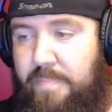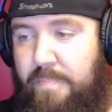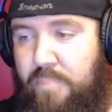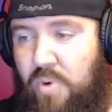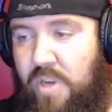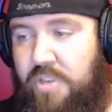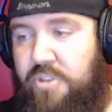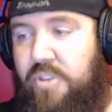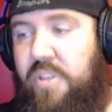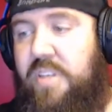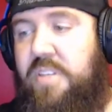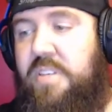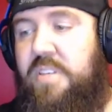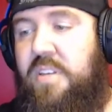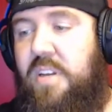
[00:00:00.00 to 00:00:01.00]

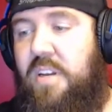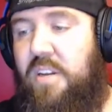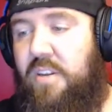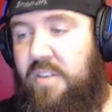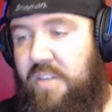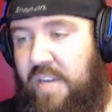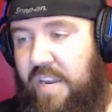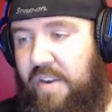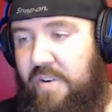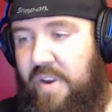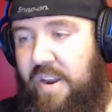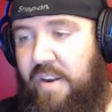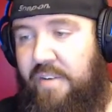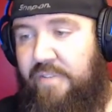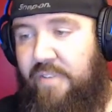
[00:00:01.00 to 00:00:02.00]
brushless die
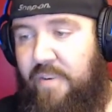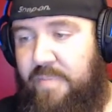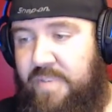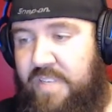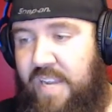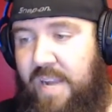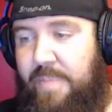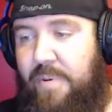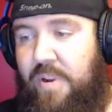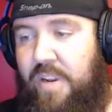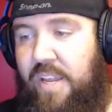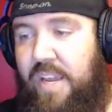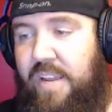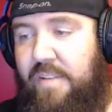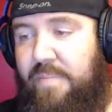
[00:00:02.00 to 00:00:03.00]
grinder from
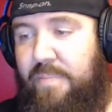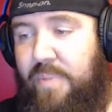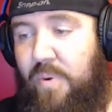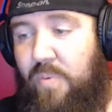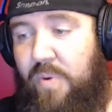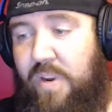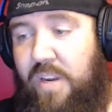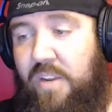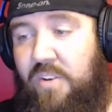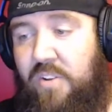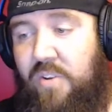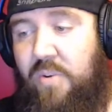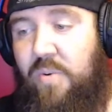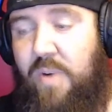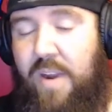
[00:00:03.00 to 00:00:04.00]
Snap-on yet, but when I
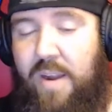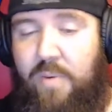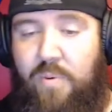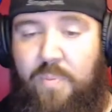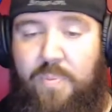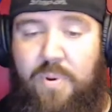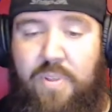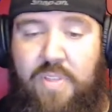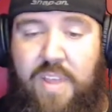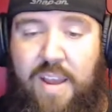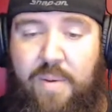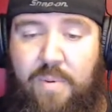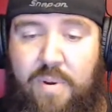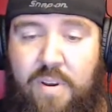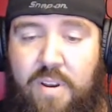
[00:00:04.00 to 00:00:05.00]
do, I will put
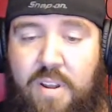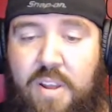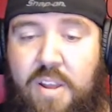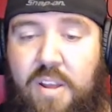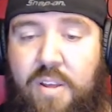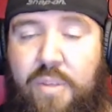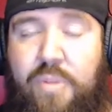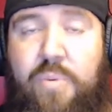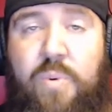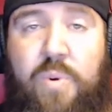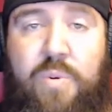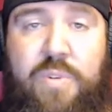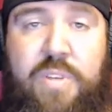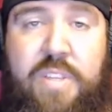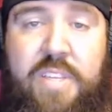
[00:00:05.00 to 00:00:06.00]
that one
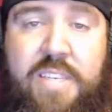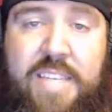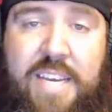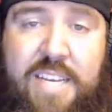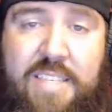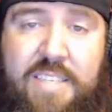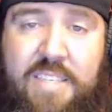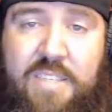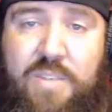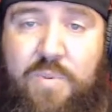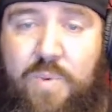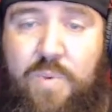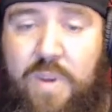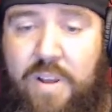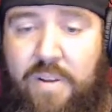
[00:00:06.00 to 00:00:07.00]
through to the test
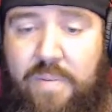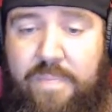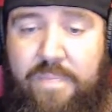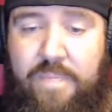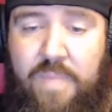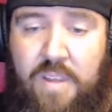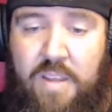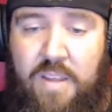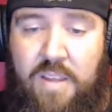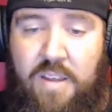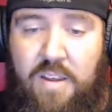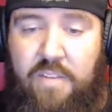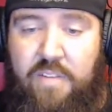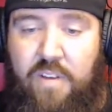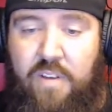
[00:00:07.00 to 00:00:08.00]
as well.
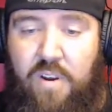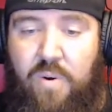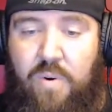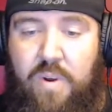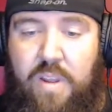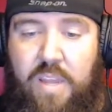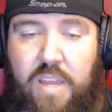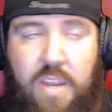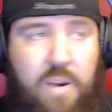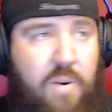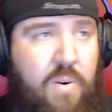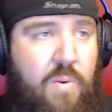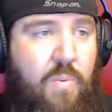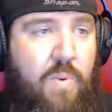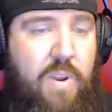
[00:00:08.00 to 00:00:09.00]
So
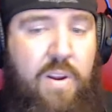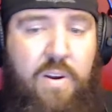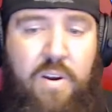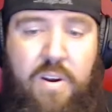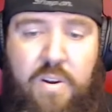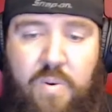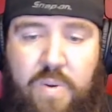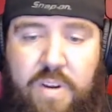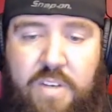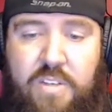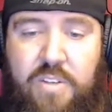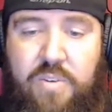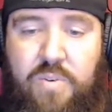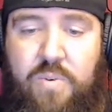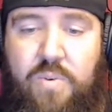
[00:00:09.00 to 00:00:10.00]
here we are going
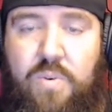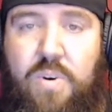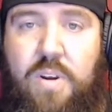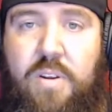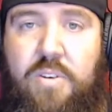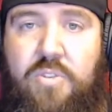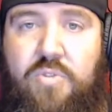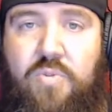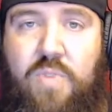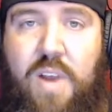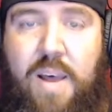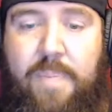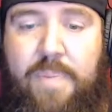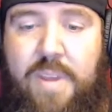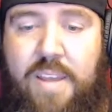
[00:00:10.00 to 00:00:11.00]
to
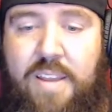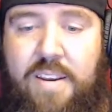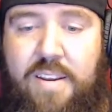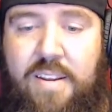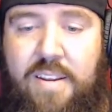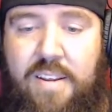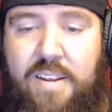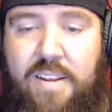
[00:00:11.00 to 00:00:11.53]
drop in